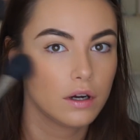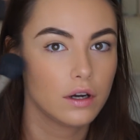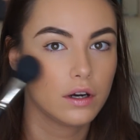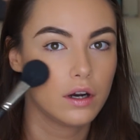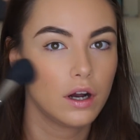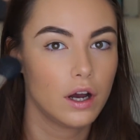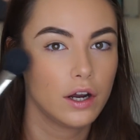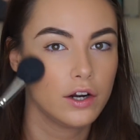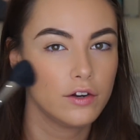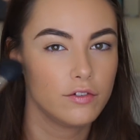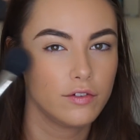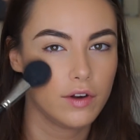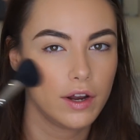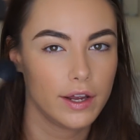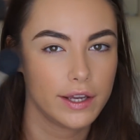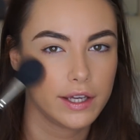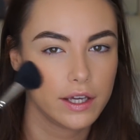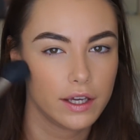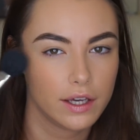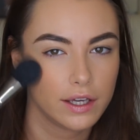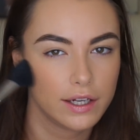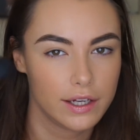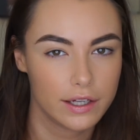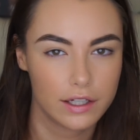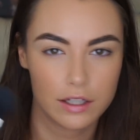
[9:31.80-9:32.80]
kind of like
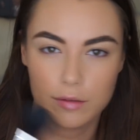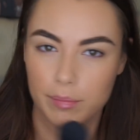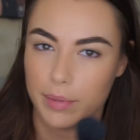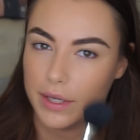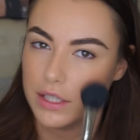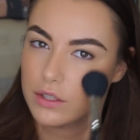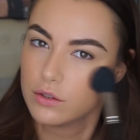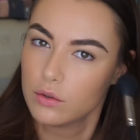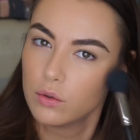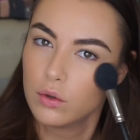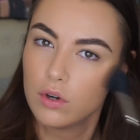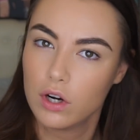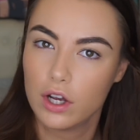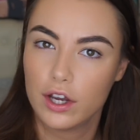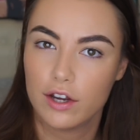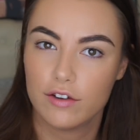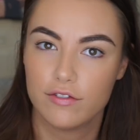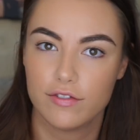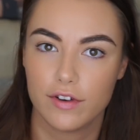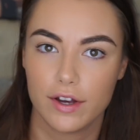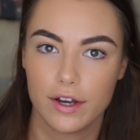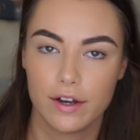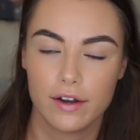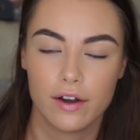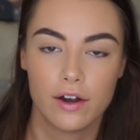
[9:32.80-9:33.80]
it a little bit all
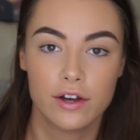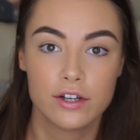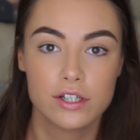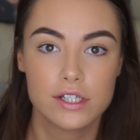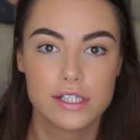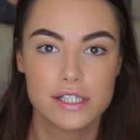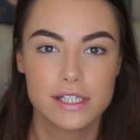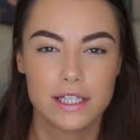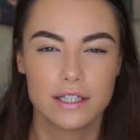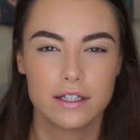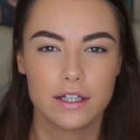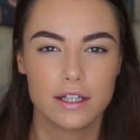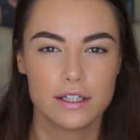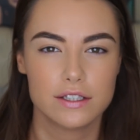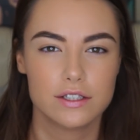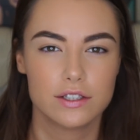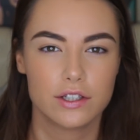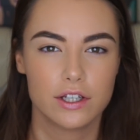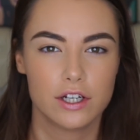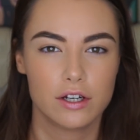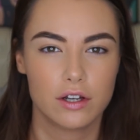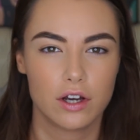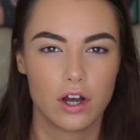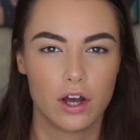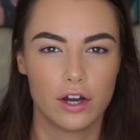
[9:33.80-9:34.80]
over. I just think this is
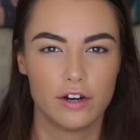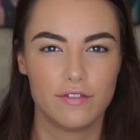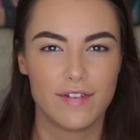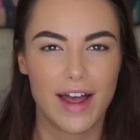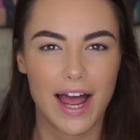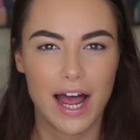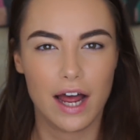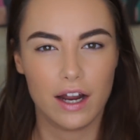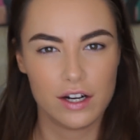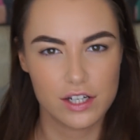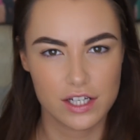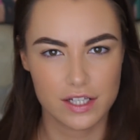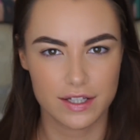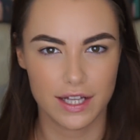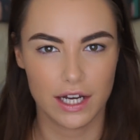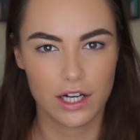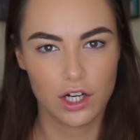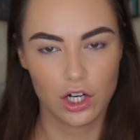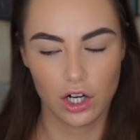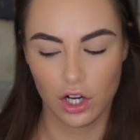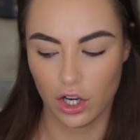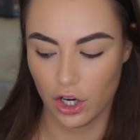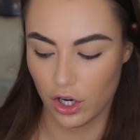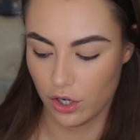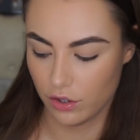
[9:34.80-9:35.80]
going to kind of add to that
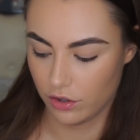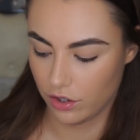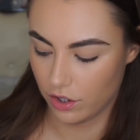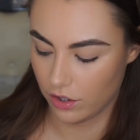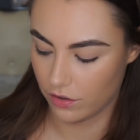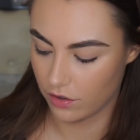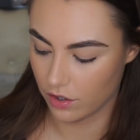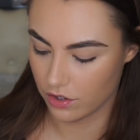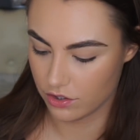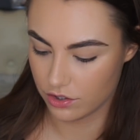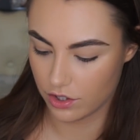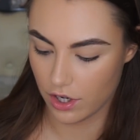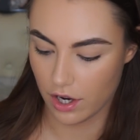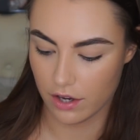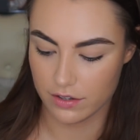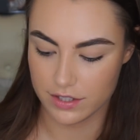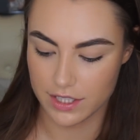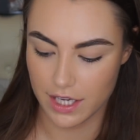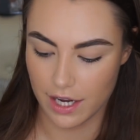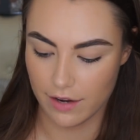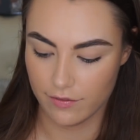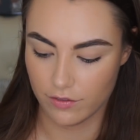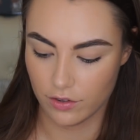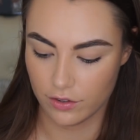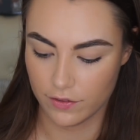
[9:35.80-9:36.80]
glow that those girls
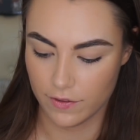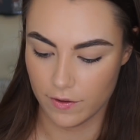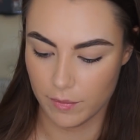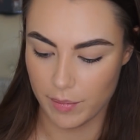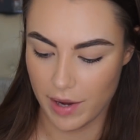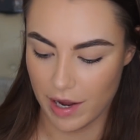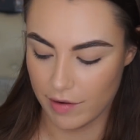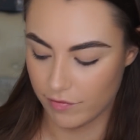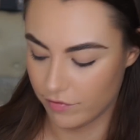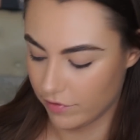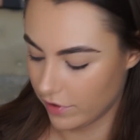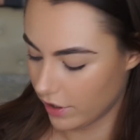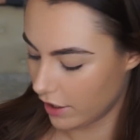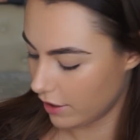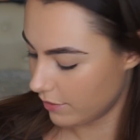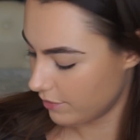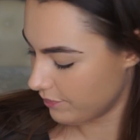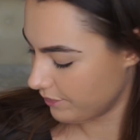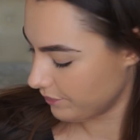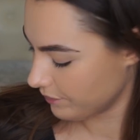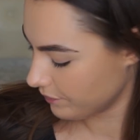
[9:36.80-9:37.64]
have on the pamphlet.